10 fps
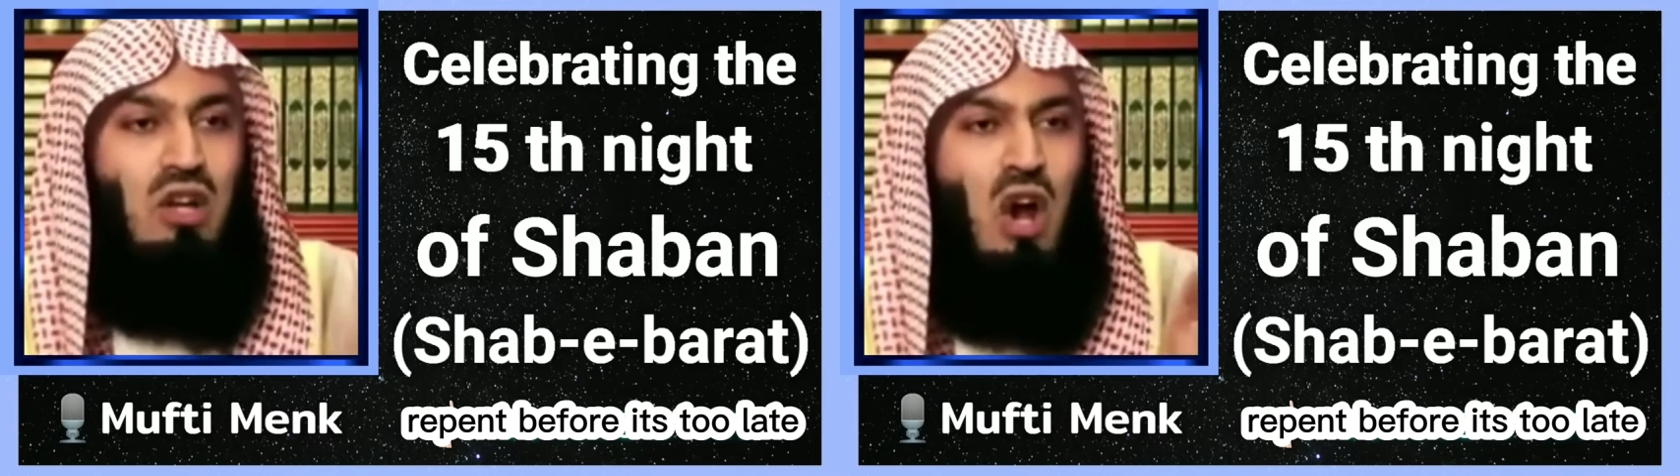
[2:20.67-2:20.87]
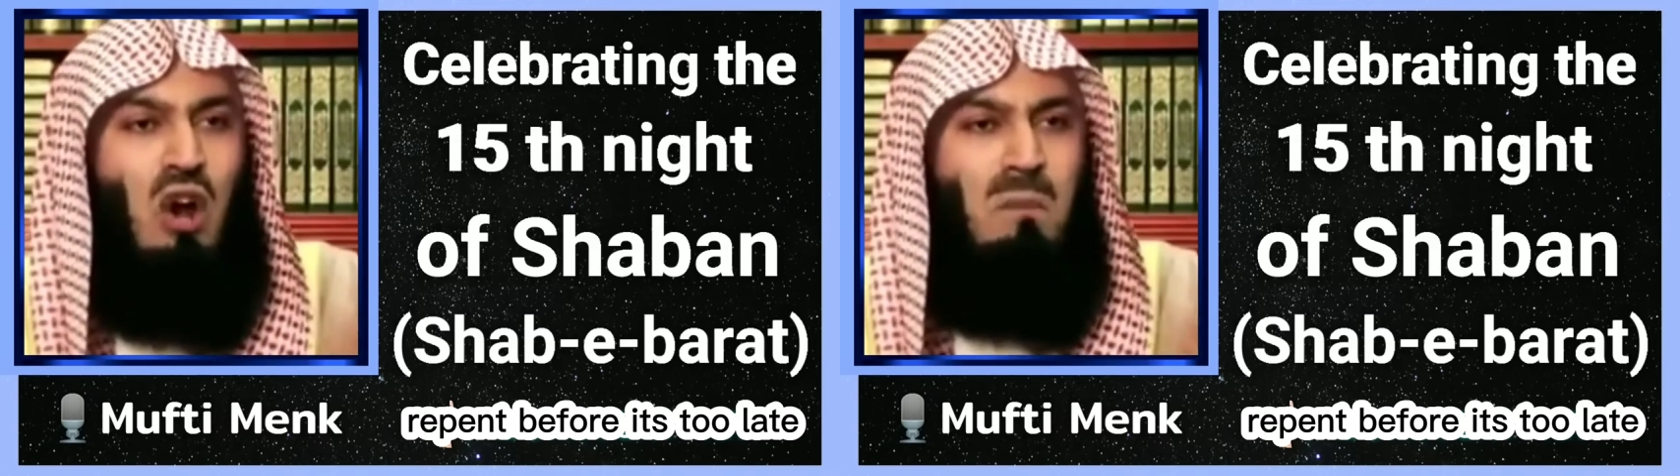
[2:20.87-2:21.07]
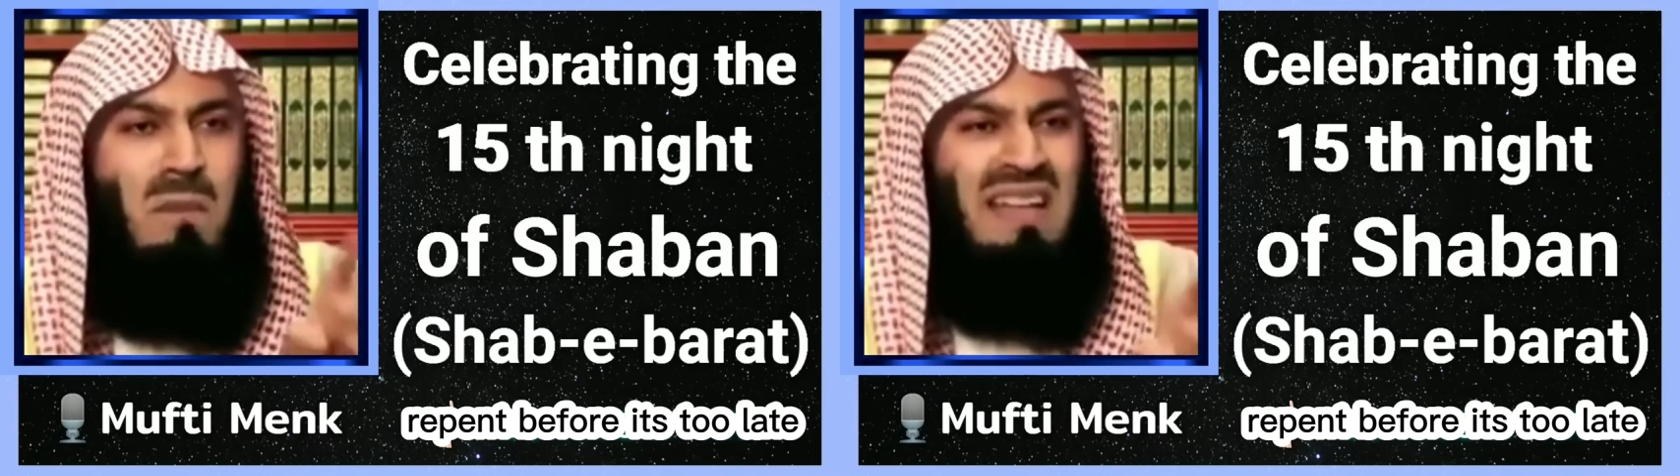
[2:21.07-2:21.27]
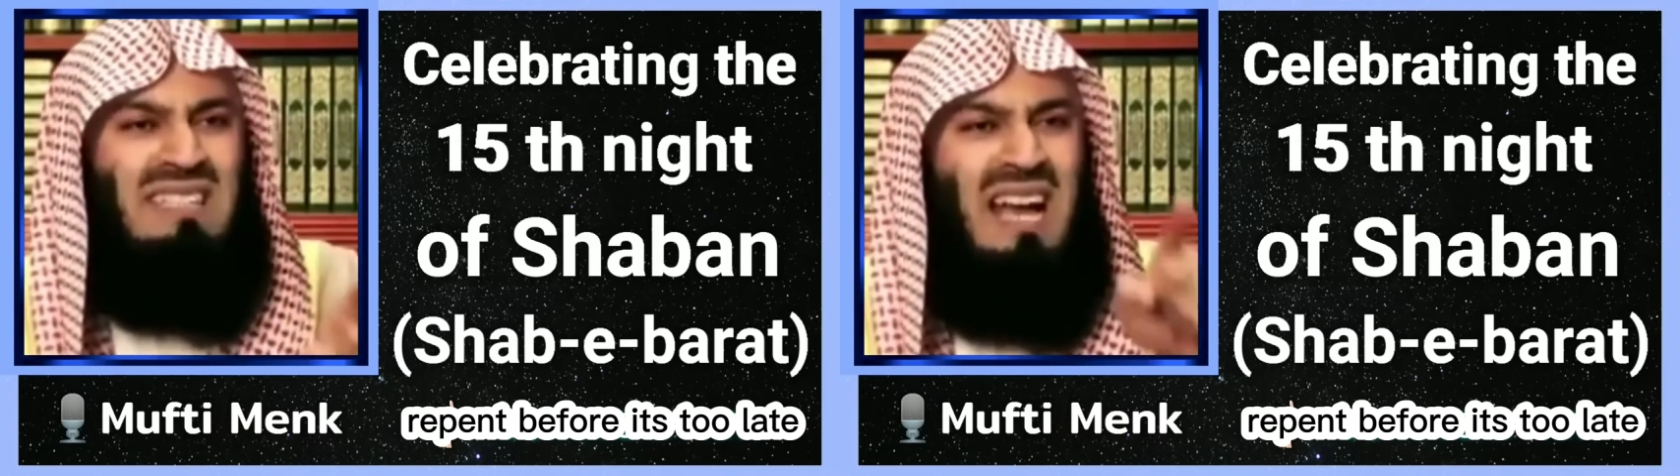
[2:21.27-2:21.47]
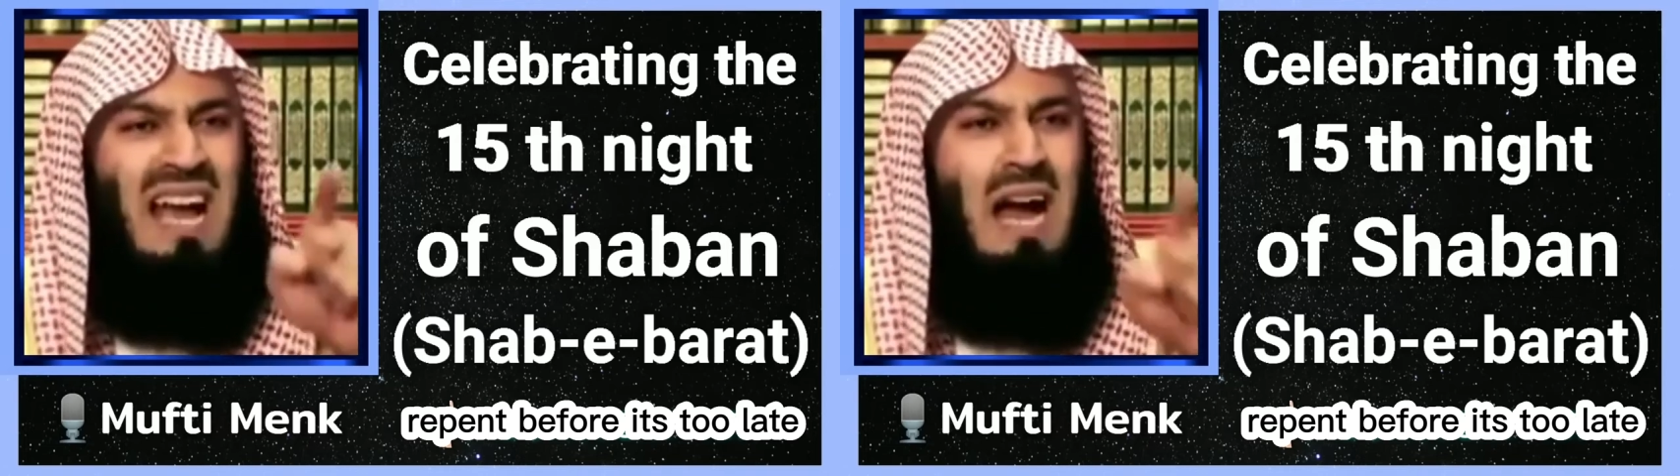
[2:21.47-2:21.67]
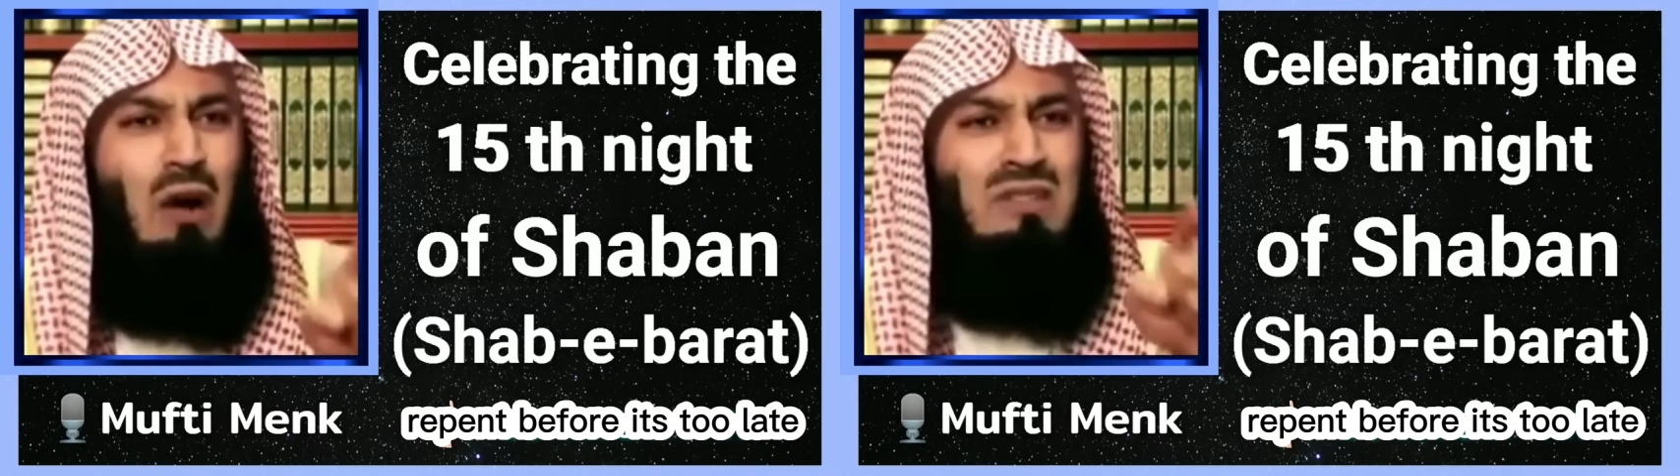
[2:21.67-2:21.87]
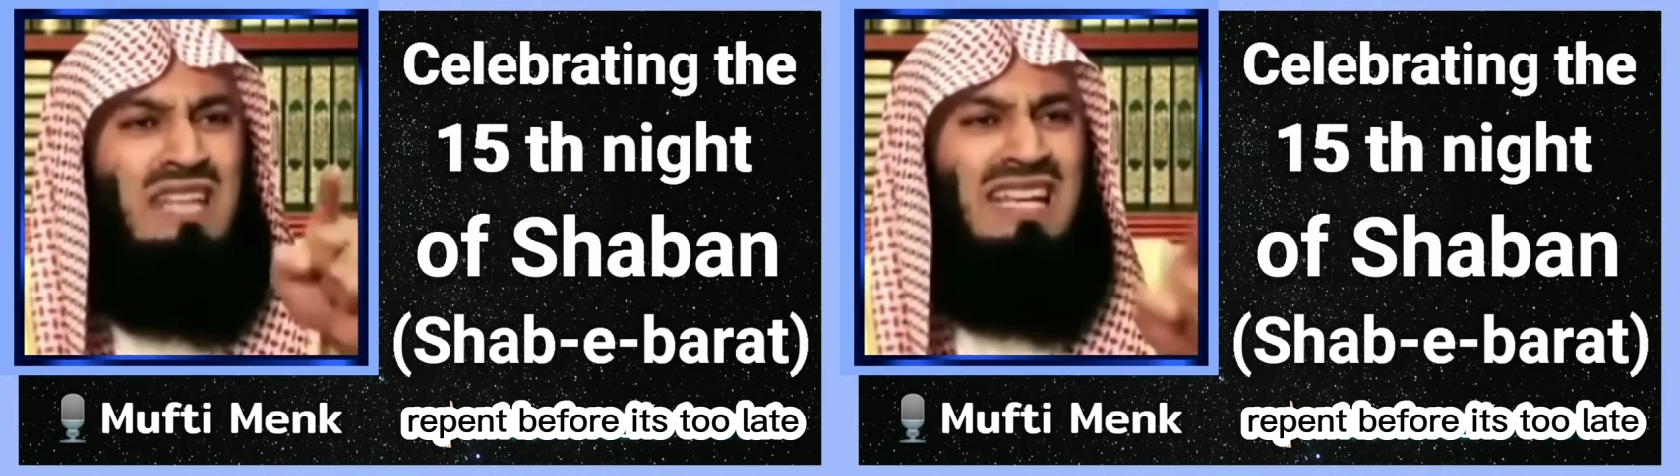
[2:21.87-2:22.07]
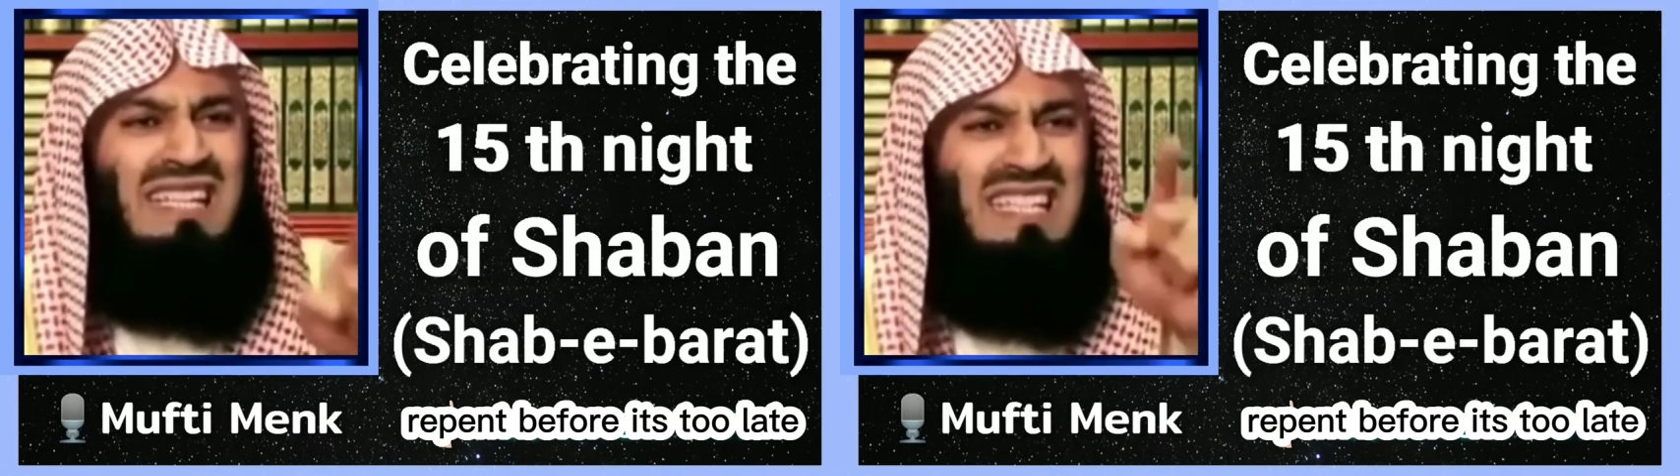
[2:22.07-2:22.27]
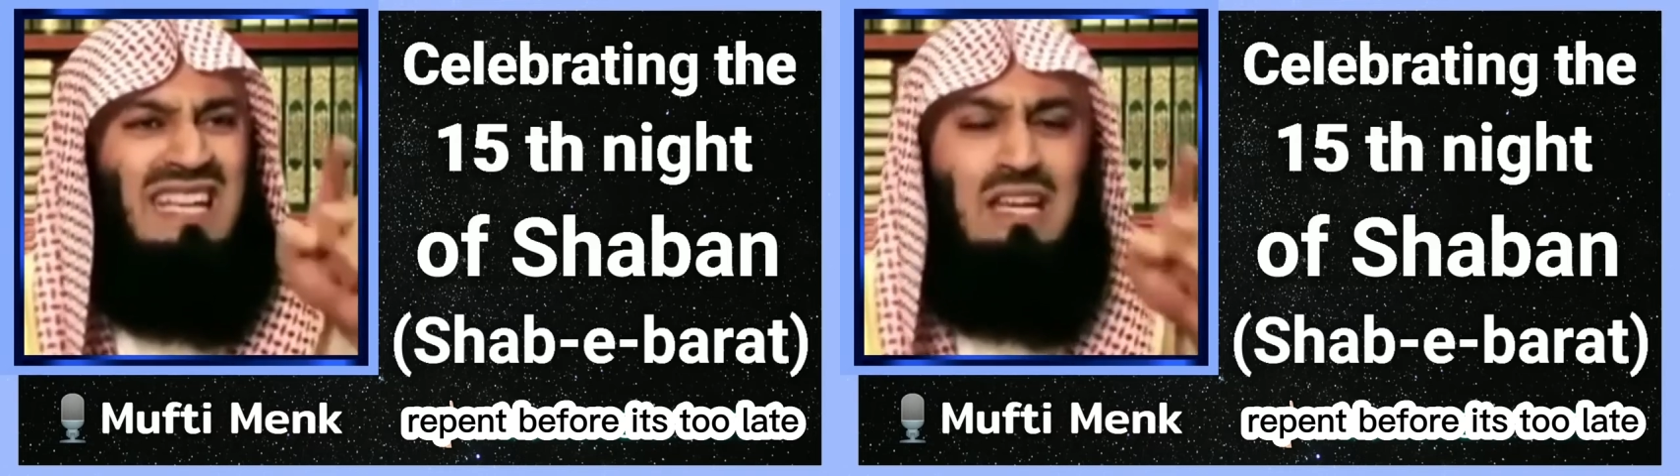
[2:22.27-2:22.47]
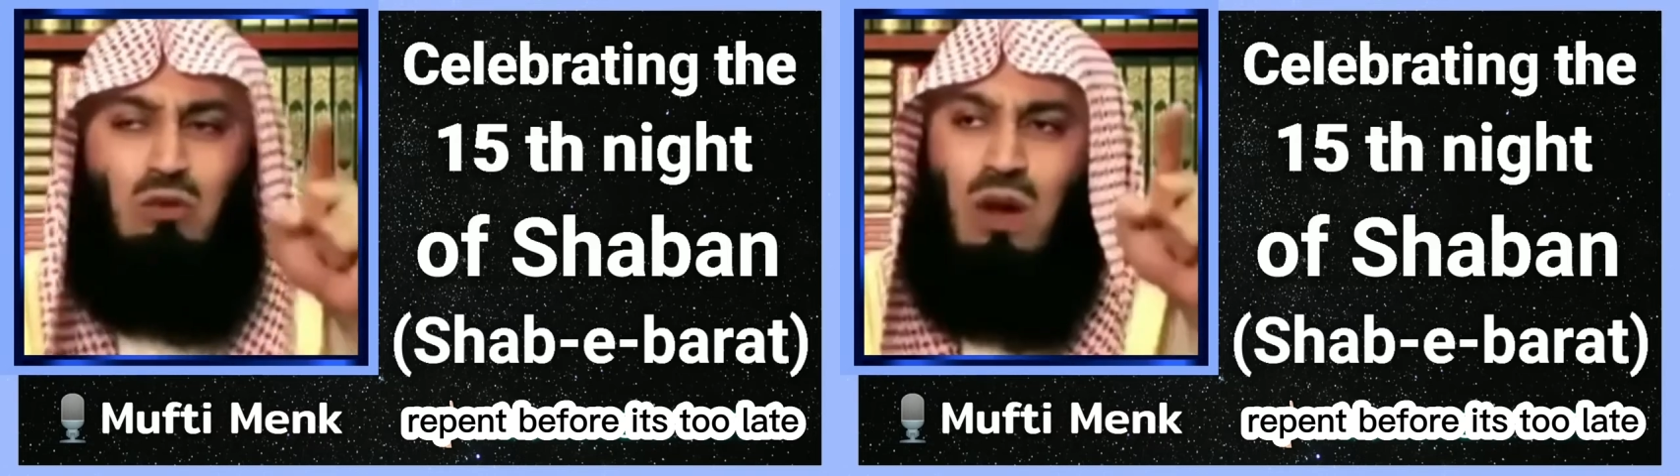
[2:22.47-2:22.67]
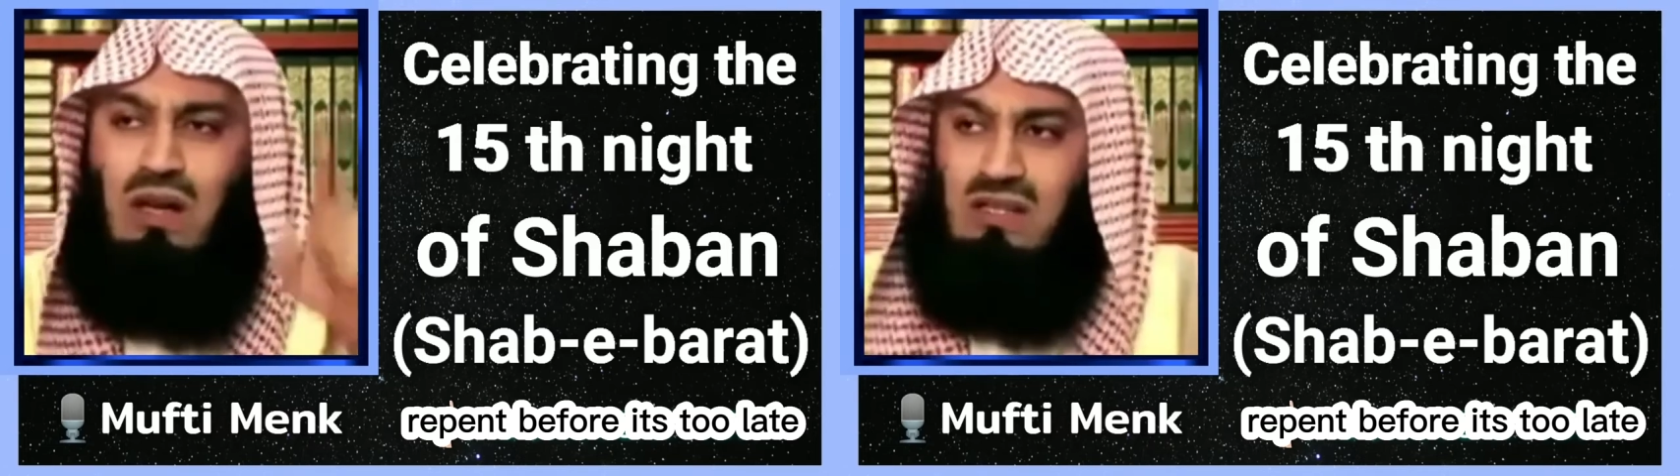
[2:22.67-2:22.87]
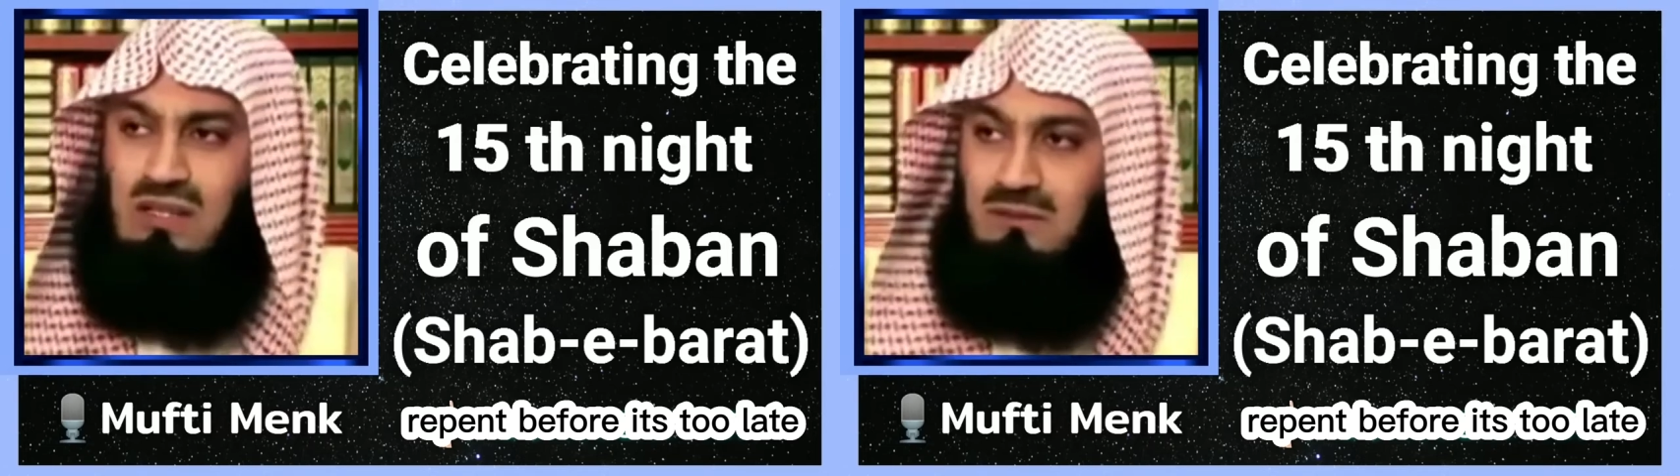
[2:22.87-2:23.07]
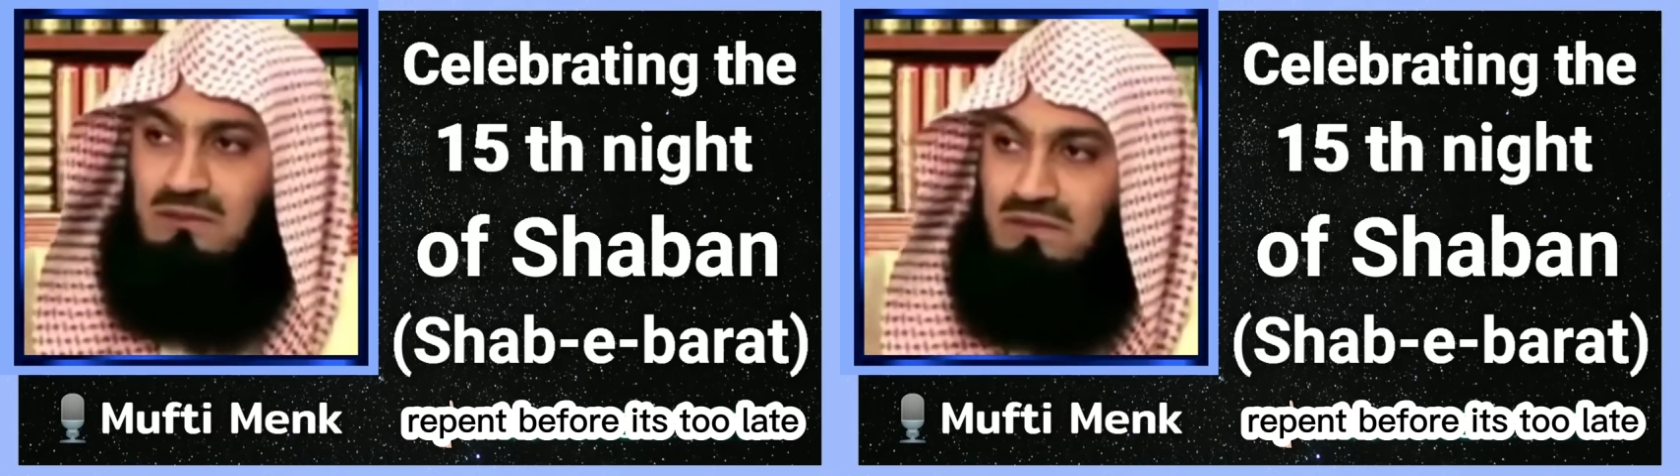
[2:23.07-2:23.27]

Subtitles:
No matter how tasty it was.